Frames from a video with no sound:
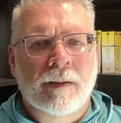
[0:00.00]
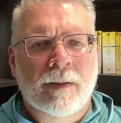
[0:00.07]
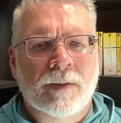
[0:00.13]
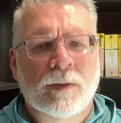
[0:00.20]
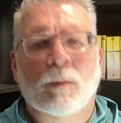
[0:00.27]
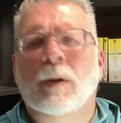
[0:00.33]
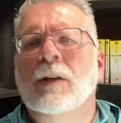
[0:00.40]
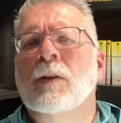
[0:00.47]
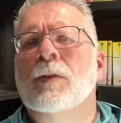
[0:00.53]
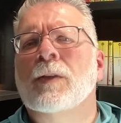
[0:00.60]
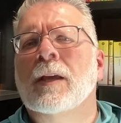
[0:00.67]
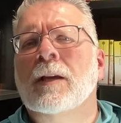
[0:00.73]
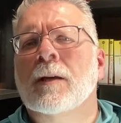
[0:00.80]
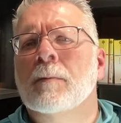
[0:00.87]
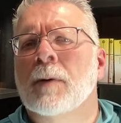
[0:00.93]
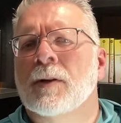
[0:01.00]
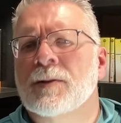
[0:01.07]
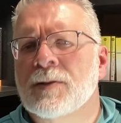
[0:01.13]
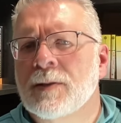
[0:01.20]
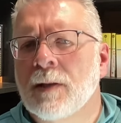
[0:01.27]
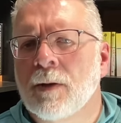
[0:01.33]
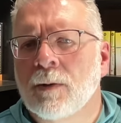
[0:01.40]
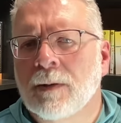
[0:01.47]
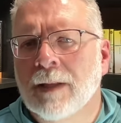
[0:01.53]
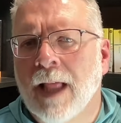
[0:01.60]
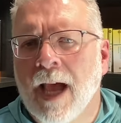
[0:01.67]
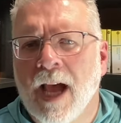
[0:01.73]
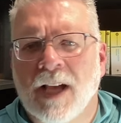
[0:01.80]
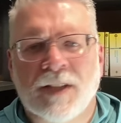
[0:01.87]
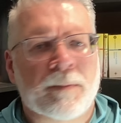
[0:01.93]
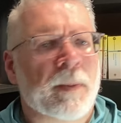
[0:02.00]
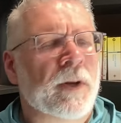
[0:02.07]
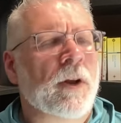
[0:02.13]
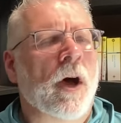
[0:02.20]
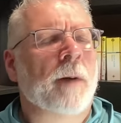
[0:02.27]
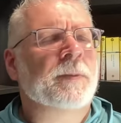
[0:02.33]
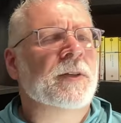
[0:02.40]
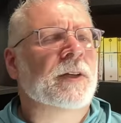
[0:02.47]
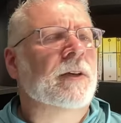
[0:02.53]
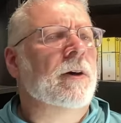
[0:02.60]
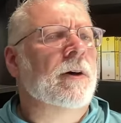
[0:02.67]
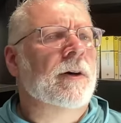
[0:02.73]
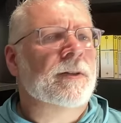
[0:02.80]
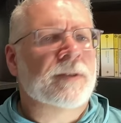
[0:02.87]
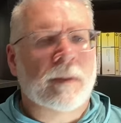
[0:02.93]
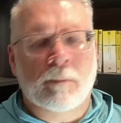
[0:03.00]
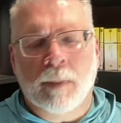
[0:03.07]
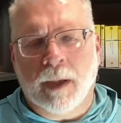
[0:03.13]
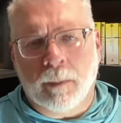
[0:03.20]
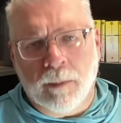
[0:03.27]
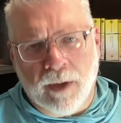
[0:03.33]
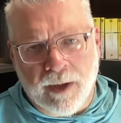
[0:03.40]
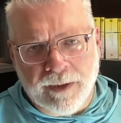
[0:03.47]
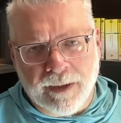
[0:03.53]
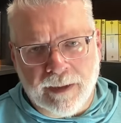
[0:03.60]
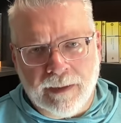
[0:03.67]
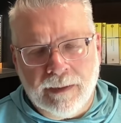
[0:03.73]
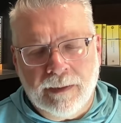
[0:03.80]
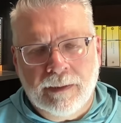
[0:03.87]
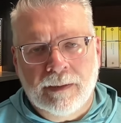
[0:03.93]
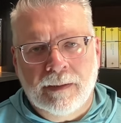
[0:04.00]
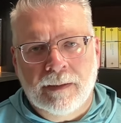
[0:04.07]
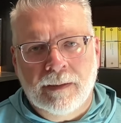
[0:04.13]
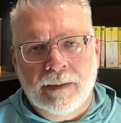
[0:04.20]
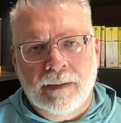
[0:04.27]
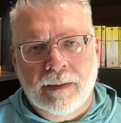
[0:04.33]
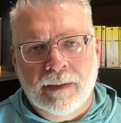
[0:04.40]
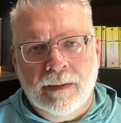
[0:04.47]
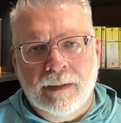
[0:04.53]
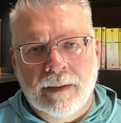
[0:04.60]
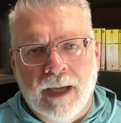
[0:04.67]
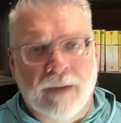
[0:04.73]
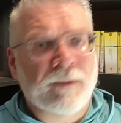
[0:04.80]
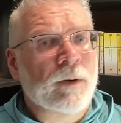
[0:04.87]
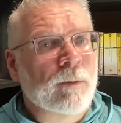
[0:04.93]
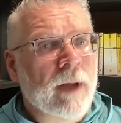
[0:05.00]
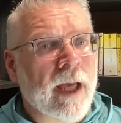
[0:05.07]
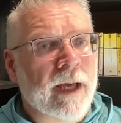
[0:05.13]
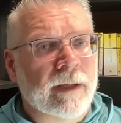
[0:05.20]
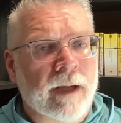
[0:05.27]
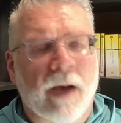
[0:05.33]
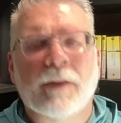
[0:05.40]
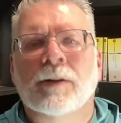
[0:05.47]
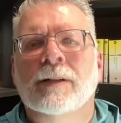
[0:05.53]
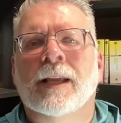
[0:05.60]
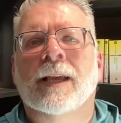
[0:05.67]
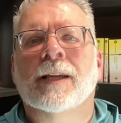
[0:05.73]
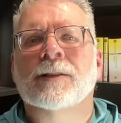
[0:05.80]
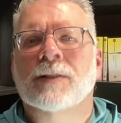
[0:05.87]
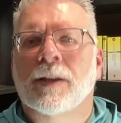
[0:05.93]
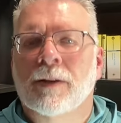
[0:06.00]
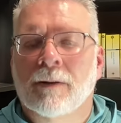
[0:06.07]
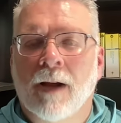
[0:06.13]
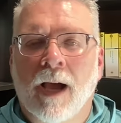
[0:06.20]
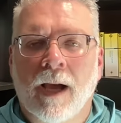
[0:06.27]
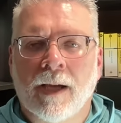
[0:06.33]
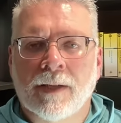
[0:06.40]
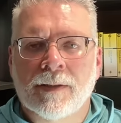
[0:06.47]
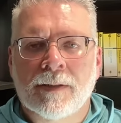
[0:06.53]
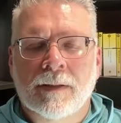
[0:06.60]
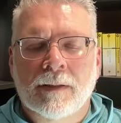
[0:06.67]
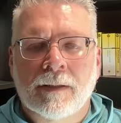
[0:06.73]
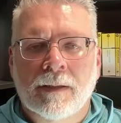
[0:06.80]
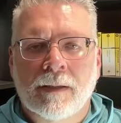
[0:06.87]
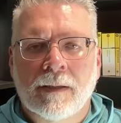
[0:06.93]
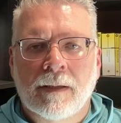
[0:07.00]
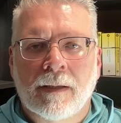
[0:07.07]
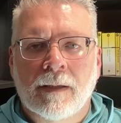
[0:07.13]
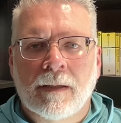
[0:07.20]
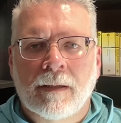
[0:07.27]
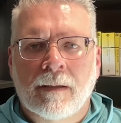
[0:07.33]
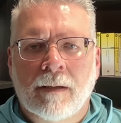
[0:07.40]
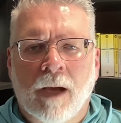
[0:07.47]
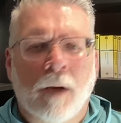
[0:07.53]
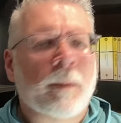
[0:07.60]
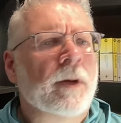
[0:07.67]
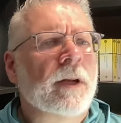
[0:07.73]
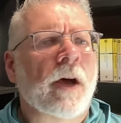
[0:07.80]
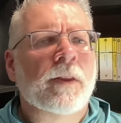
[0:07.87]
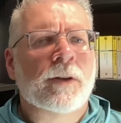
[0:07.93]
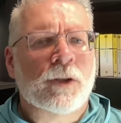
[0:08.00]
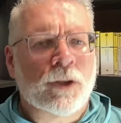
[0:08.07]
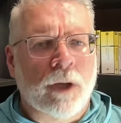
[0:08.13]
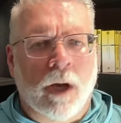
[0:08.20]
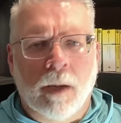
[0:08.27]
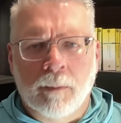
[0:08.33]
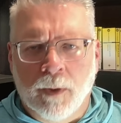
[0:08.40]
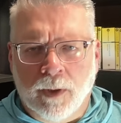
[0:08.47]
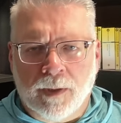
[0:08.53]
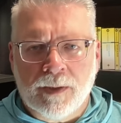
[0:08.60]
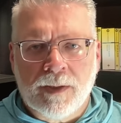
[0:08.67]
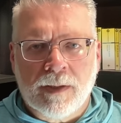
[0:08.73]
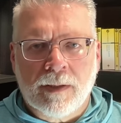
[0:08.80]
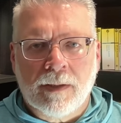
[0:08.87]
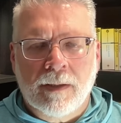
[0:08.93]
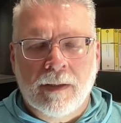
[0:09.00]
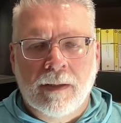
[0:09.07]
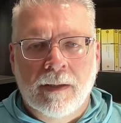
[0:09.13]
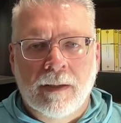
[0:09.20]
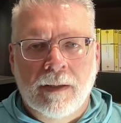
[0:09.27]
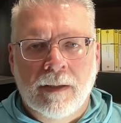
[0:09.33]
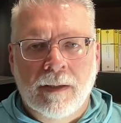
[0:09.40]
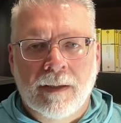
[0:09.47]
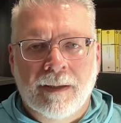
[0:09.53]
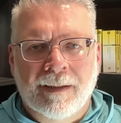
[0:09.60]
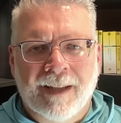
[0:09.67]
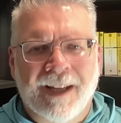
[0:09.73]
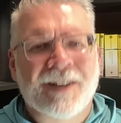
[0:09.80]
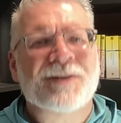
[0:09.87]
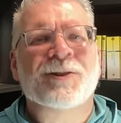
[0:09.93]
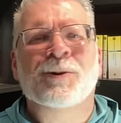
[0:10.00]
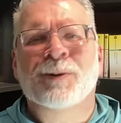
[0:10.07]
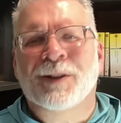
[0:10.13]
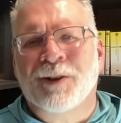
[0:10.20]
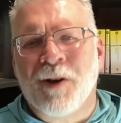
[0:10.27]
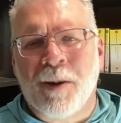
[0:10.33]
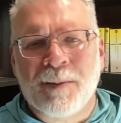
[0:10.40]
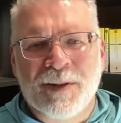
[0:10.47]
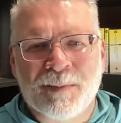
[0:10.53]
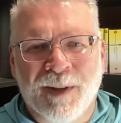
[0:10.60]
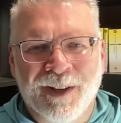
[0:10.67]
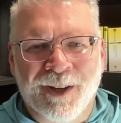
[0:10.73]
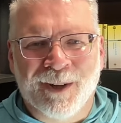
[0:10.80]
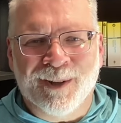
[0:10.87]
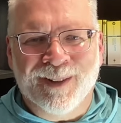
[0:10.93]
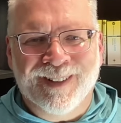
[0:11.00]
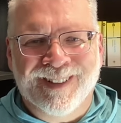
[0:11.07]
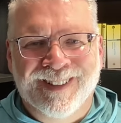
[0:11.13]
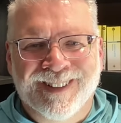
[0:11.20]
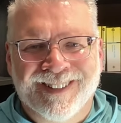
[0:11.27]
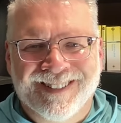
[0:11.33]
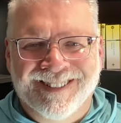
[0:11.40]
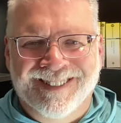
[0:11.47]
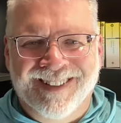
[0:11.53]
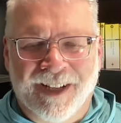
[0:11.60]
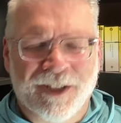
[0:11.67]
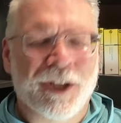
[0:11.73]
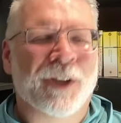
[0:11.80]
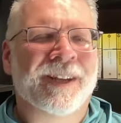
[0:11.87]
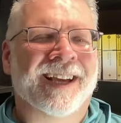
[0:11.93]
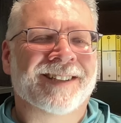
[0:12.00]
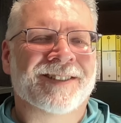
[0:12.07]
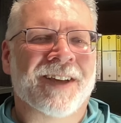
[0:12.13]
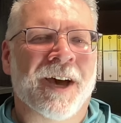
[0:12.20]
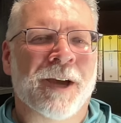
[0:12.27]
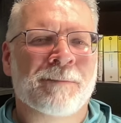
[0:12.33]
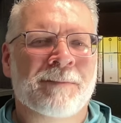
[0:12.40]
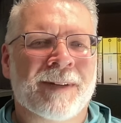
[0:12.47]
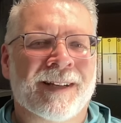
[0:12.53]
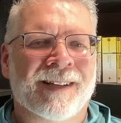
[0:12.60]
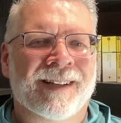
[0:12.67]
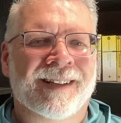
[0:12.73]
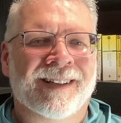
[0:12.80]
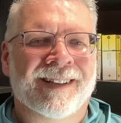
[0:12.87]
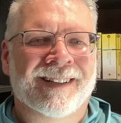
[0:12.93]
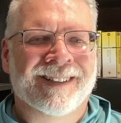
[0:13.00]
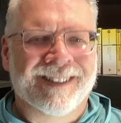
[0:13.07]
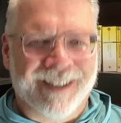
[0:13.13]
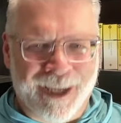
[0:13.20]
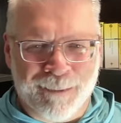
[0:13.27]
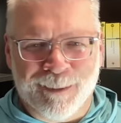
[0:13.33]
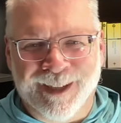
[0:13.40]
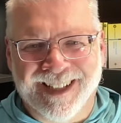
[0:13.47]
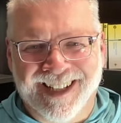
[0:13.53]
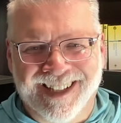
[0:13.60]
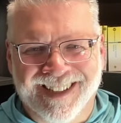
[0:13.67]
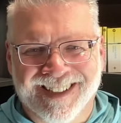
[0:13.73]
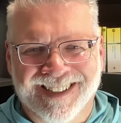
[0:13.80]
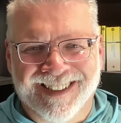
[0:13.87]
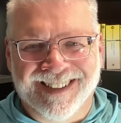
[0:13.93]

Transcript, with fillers: So, what do you think about Slow Glass, Panopticons, and Big Brother? Have you read Other Days, Other Eyes? How about other Shaw books? Let us know in the comments below. Until next time, keep reading.